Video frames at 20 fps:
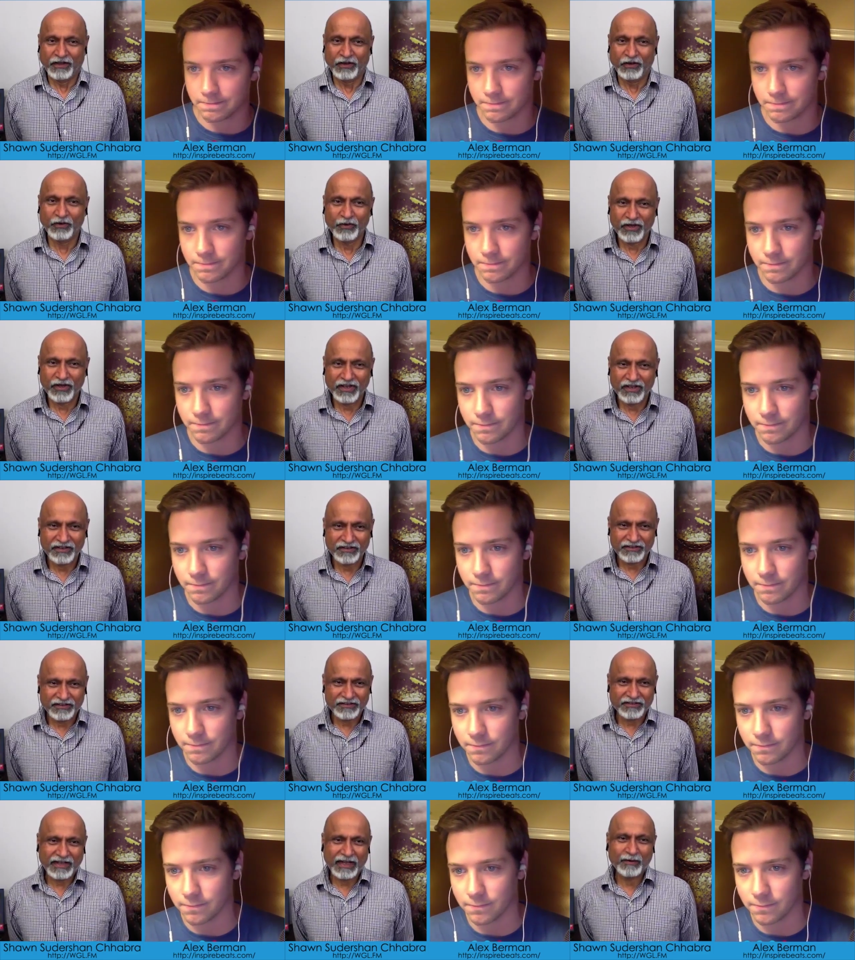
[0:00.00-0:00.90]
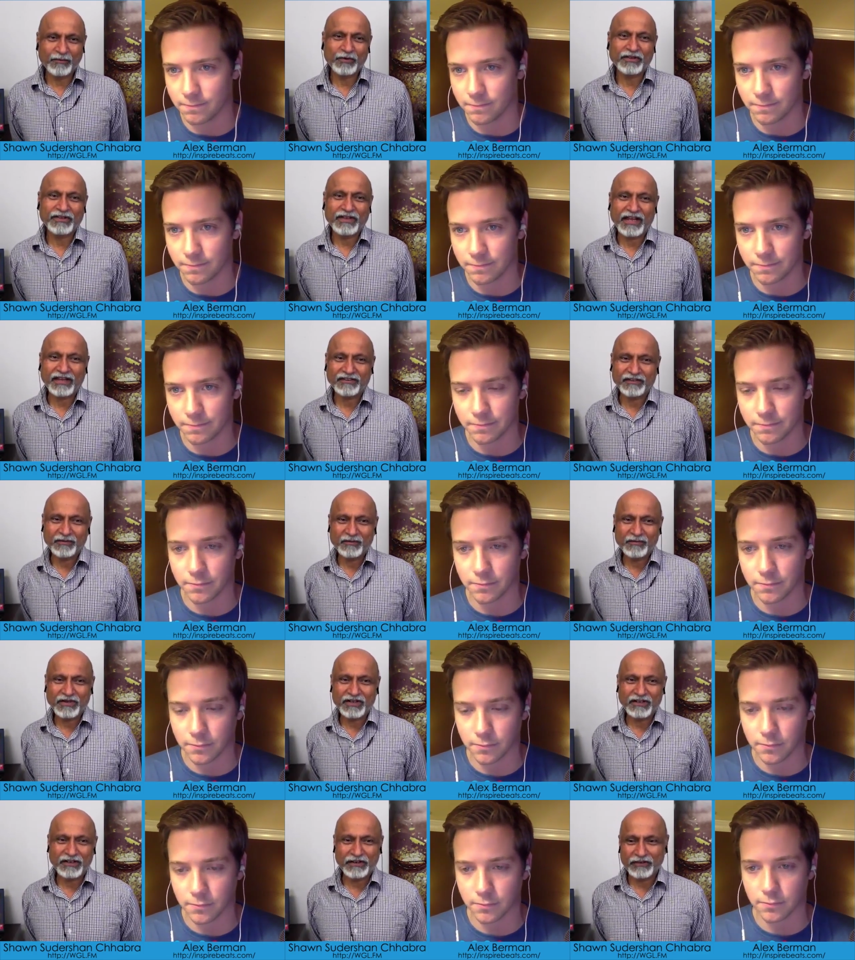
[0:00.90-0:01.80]
Speaker 1: Okay, it's almost like
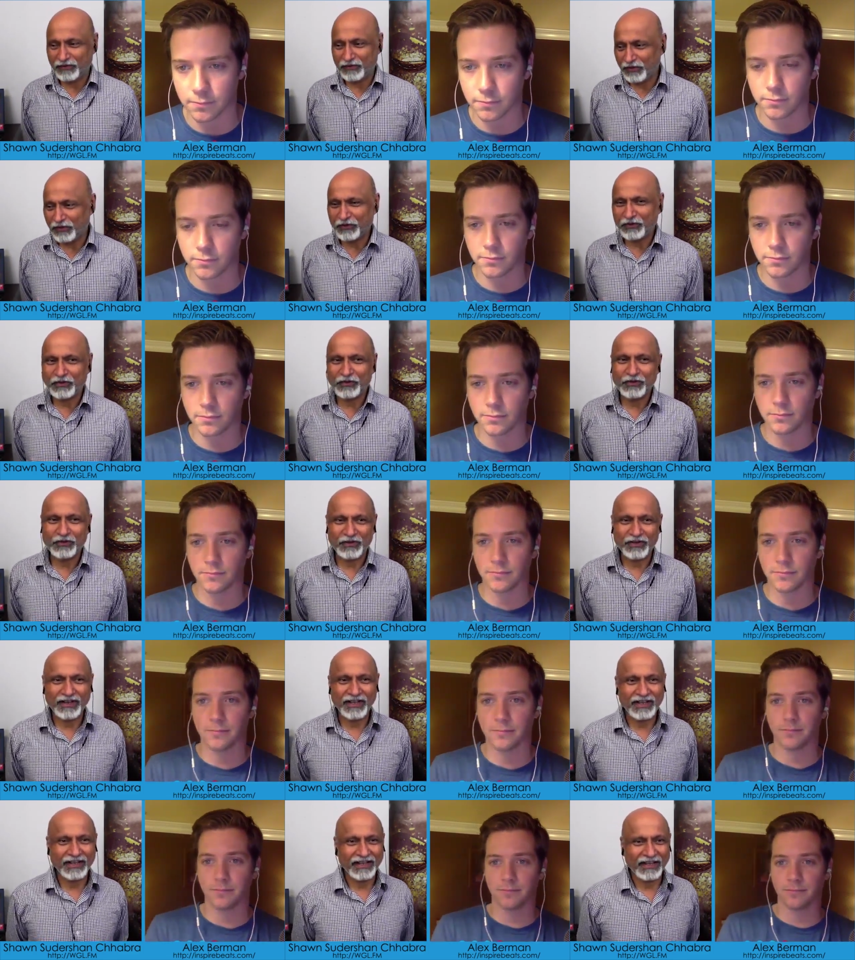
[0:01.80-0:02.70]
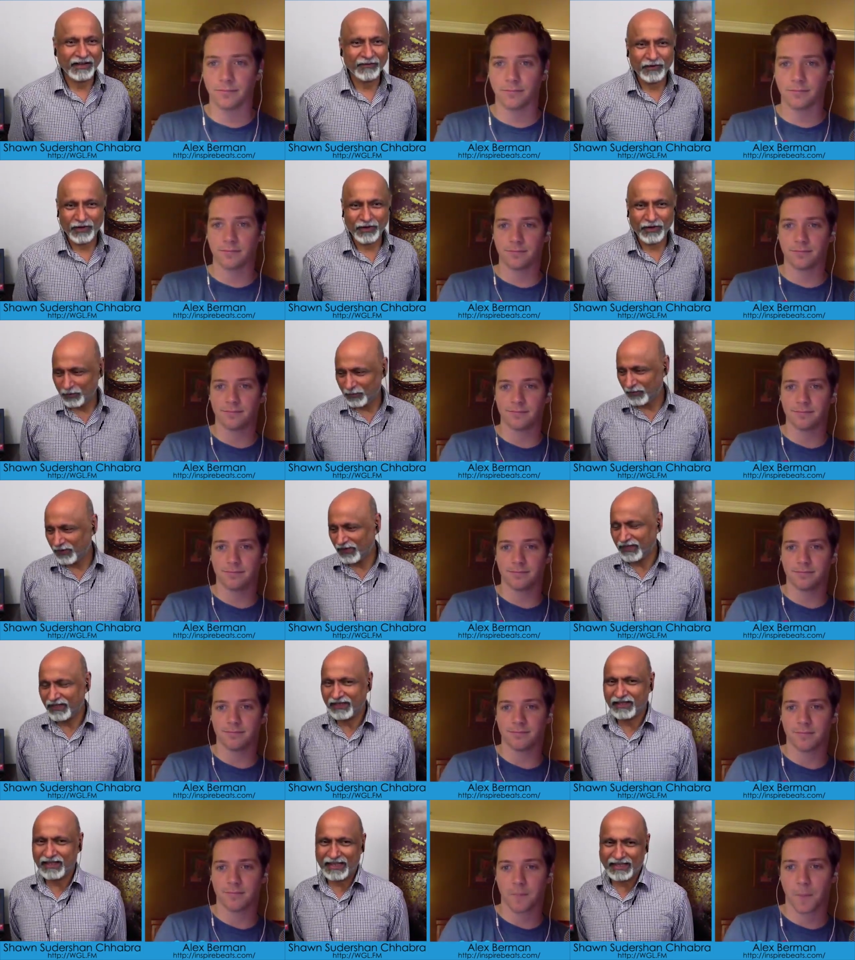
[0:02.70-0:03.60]
somebody listening to you today and want to
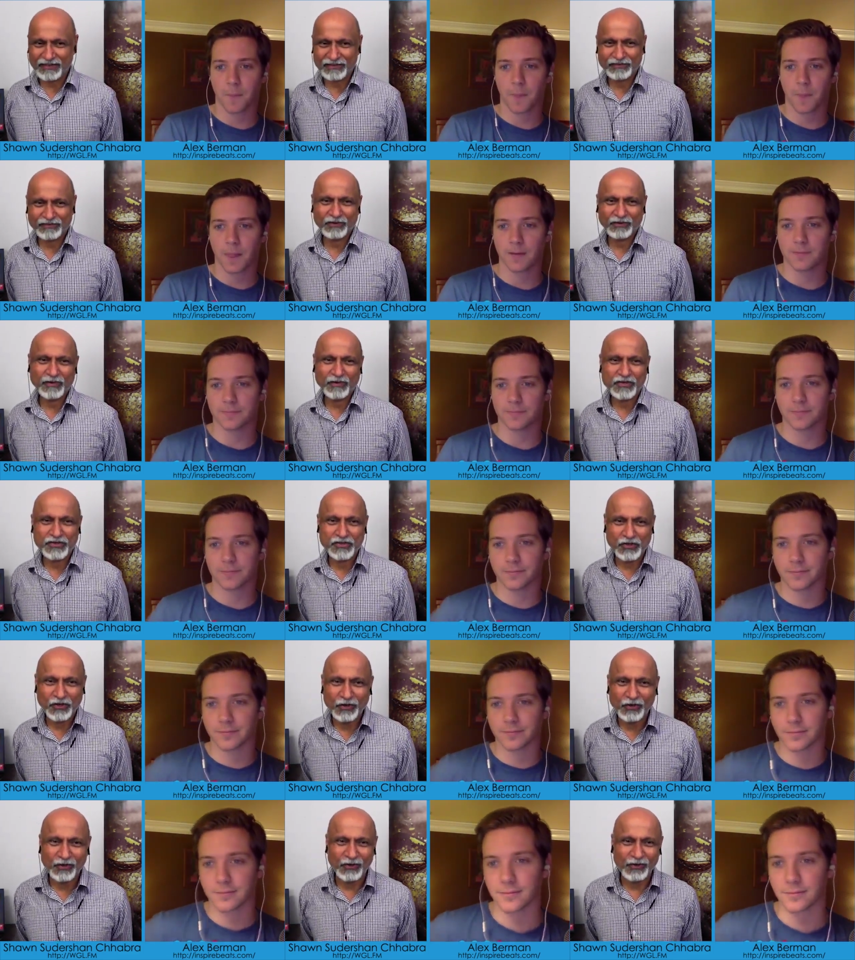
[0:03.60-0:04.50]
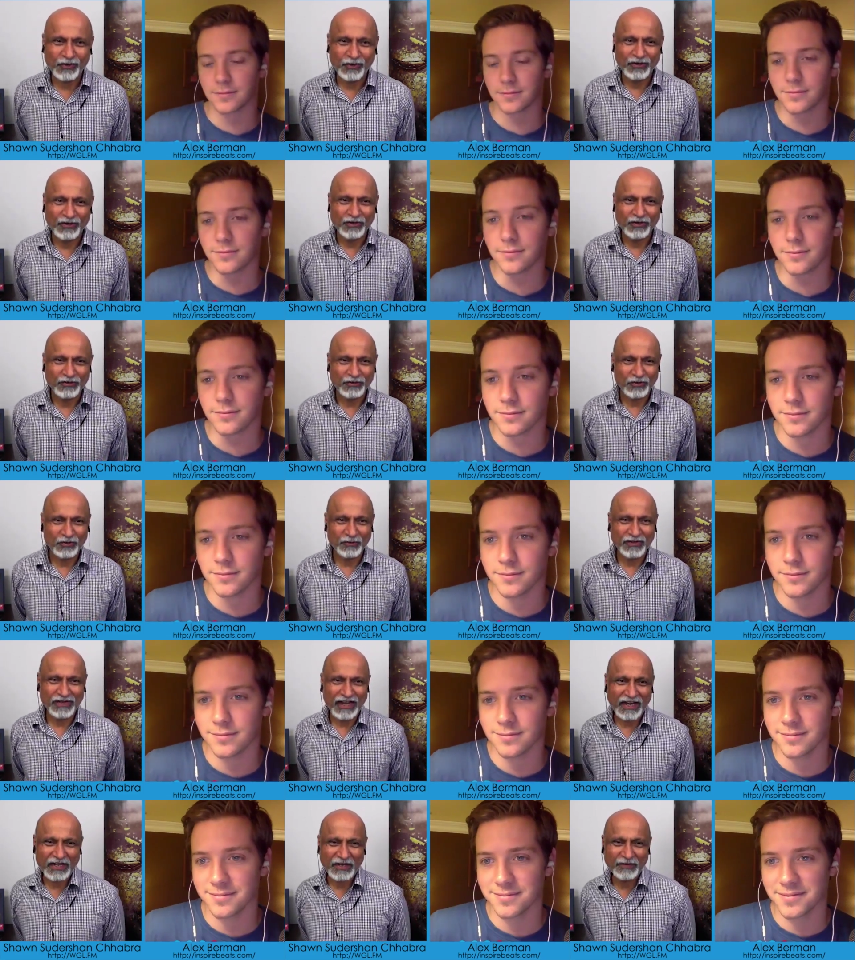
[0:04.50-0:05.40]
be guest on my show should
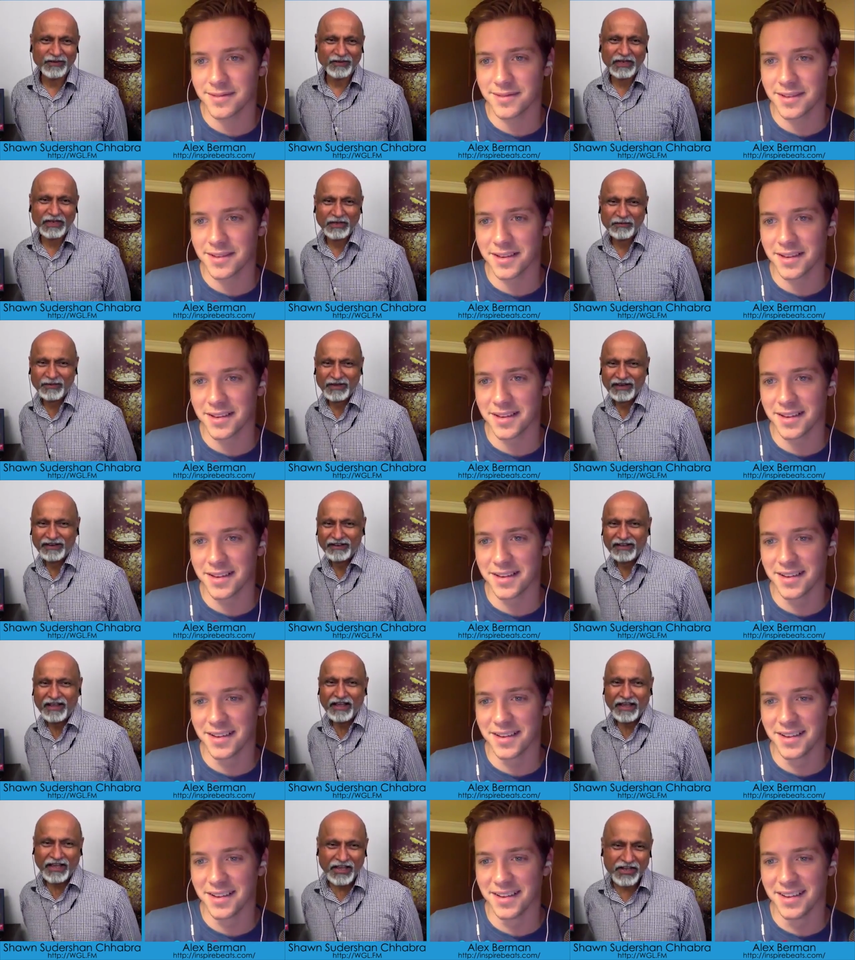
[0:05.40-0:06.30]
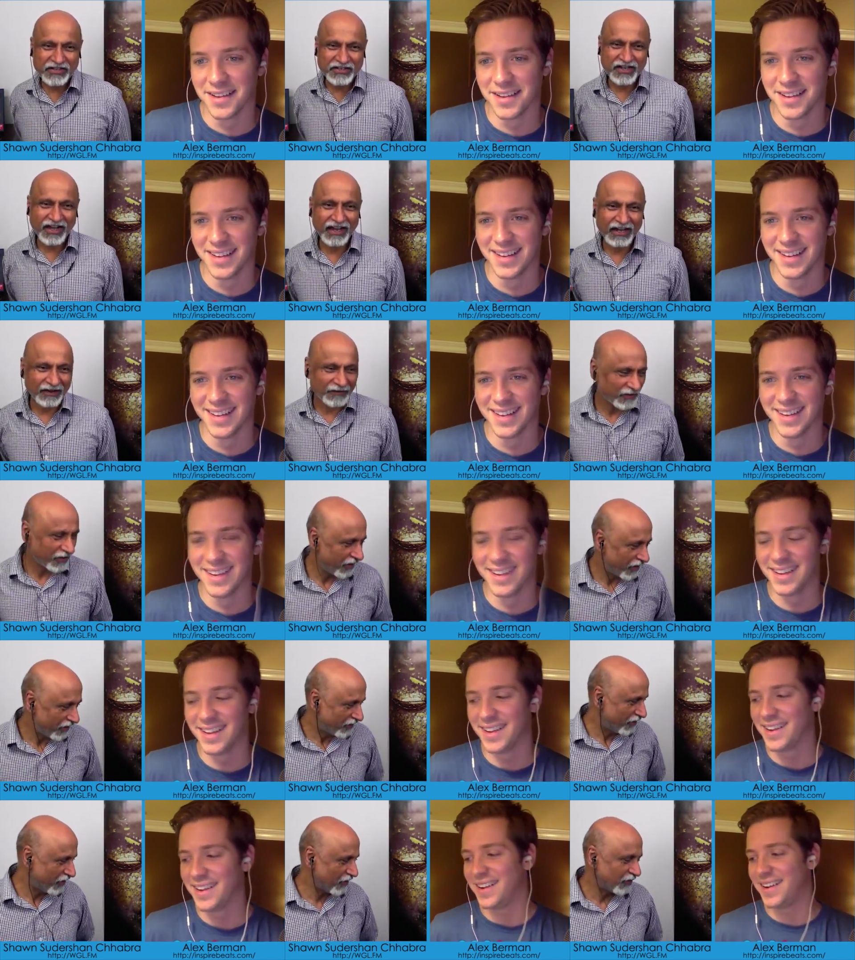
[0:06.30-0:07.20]
be writing me an email. Hey, Shawn, I was
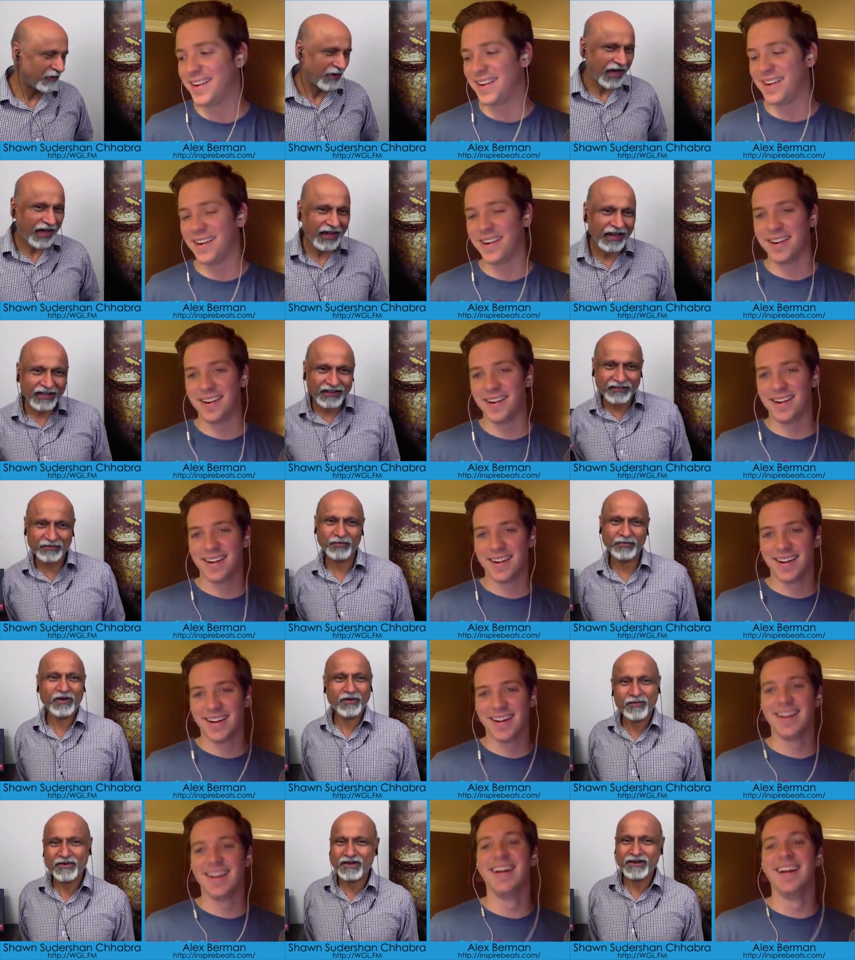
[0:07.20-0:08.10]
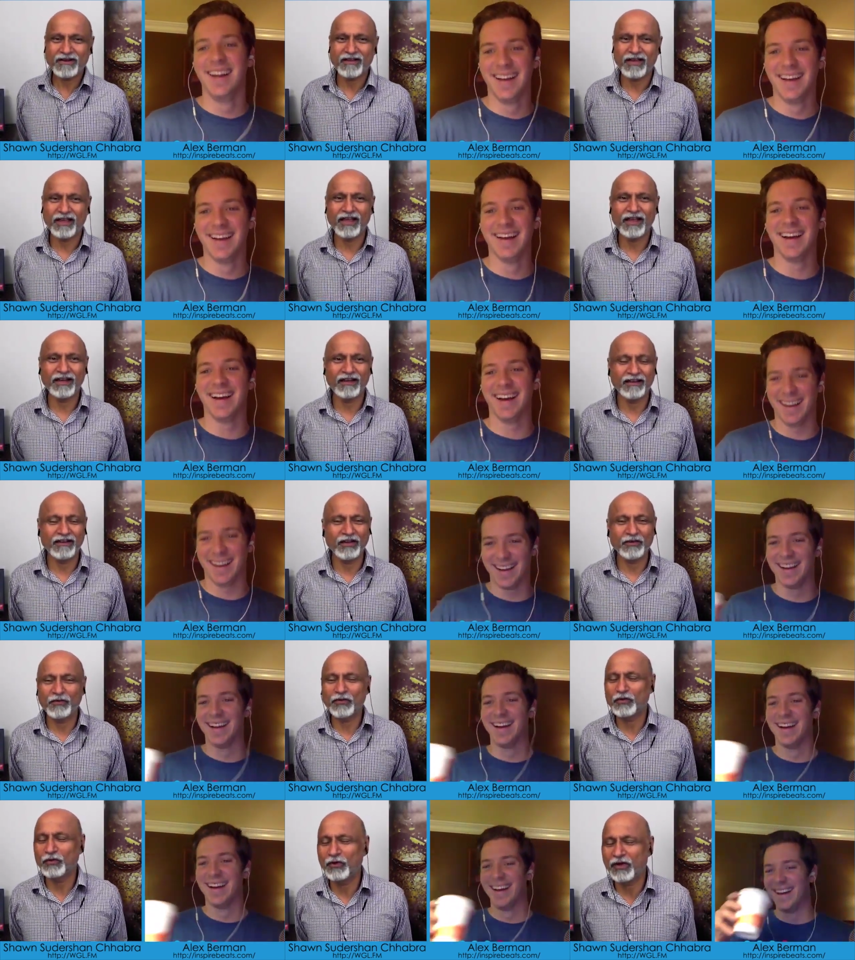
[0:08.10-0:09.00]
listening to Alex Berman and
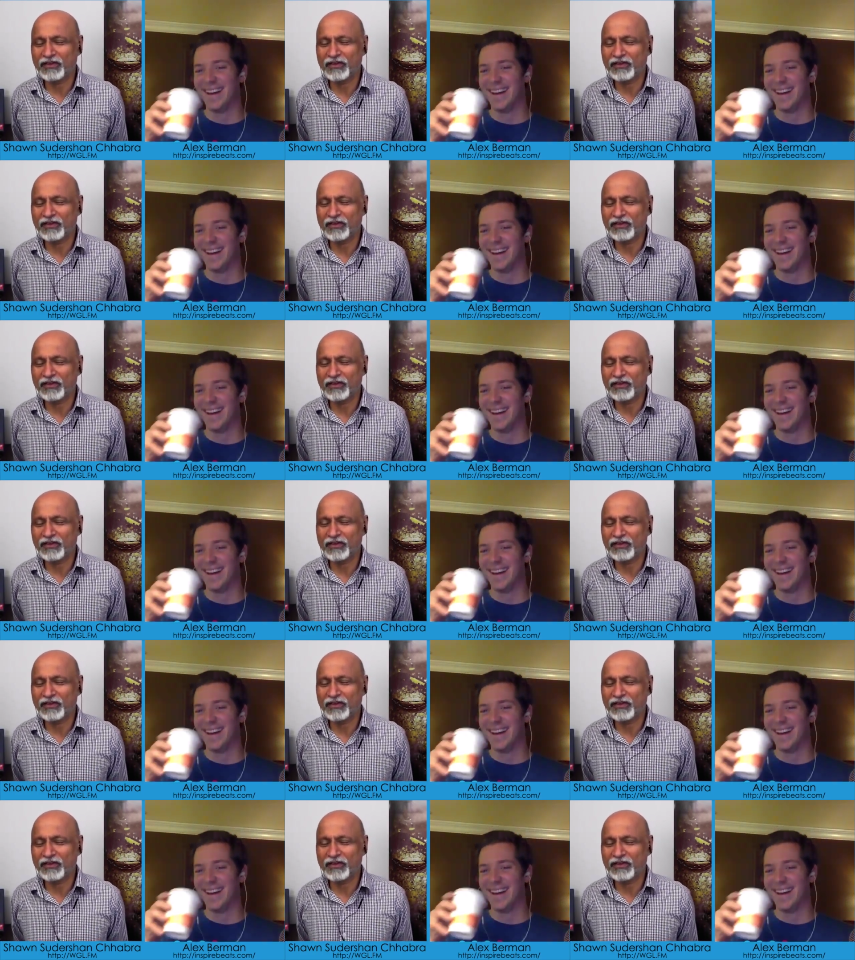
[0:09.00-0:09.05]
it was so